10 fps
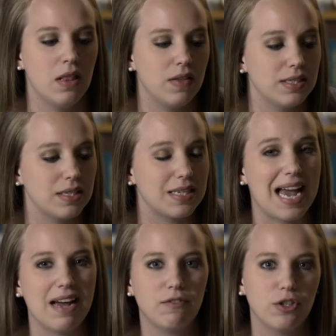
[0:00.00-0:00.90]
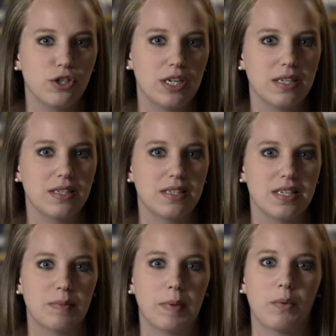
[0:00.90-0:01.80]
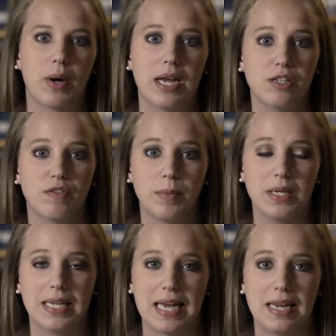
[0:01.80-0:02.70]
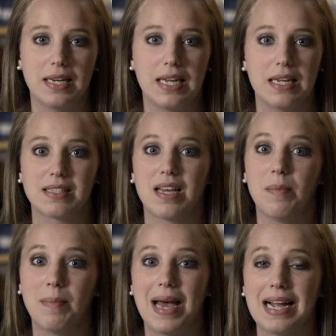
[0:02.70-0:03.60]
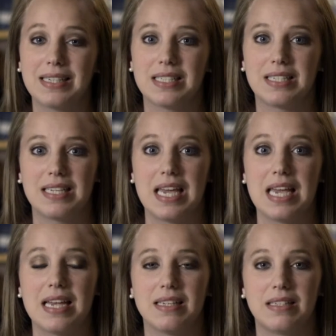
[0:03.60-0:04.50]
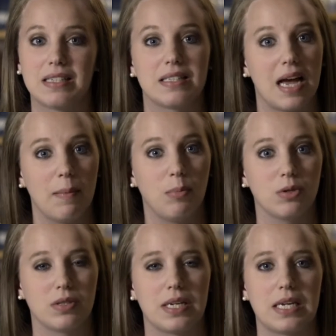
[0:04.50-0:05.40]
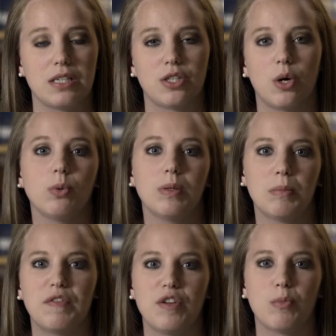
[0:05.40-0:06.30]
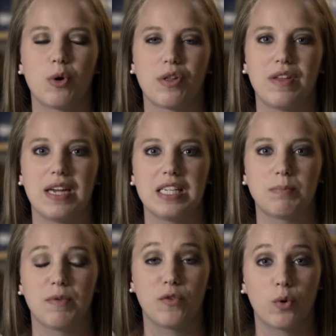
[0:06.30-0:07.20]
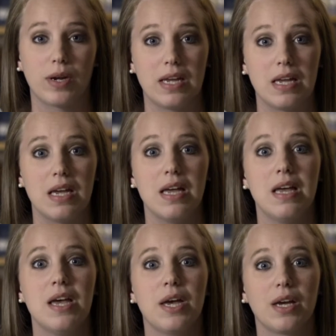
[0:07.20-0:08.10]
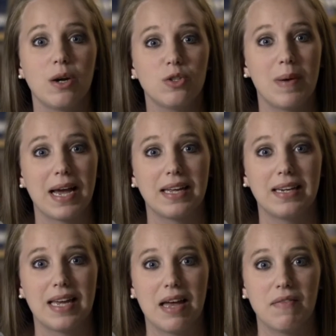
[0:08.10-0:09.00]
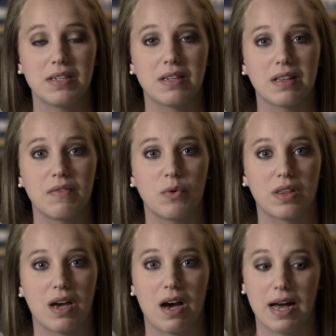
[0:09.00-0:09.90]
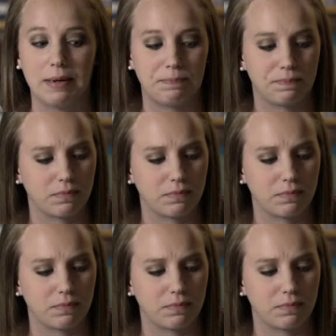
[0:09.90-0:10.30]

this is after Jesus has been raised from the dead and he has come back to see his disciples and he's told them a few more things before he goes back into heaven to live with God.